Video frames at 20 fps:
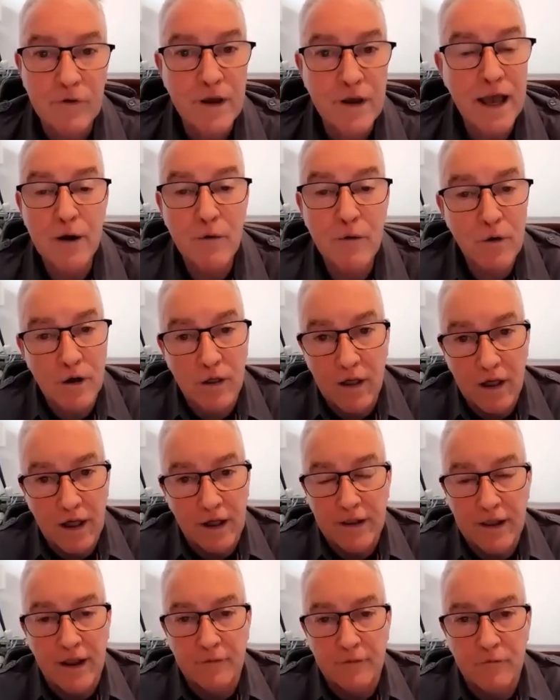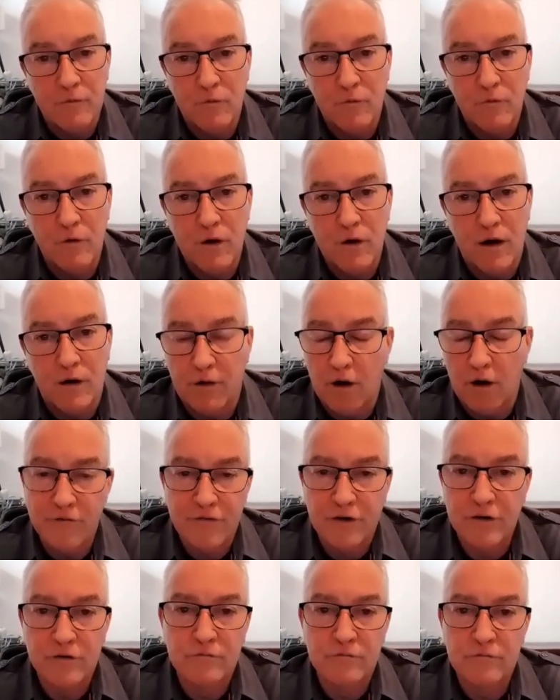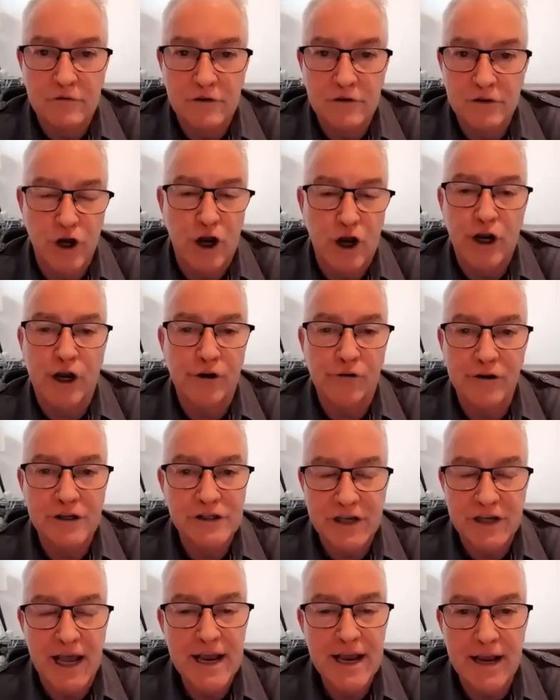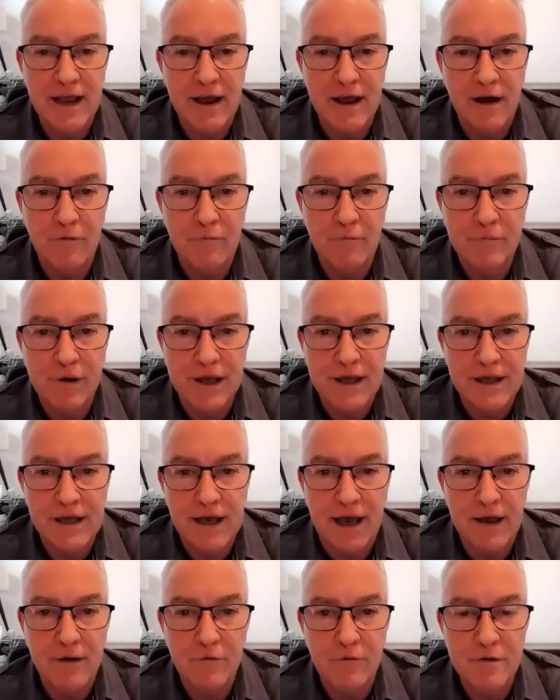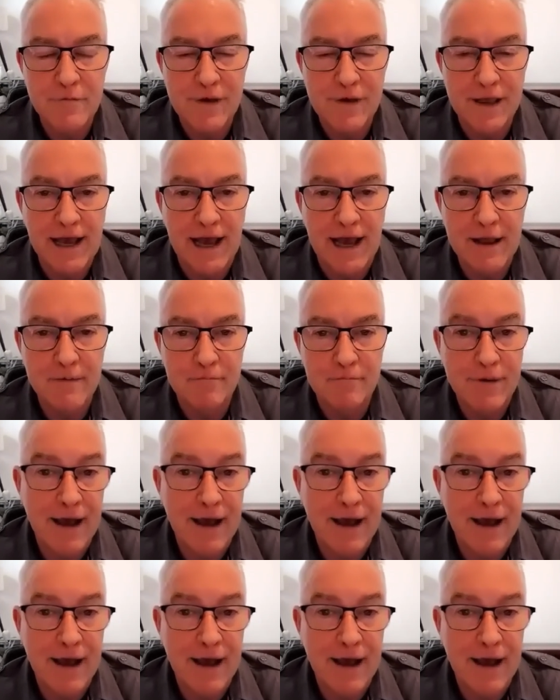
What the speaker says: Yeah, well, I often jokingly say now, PK, we became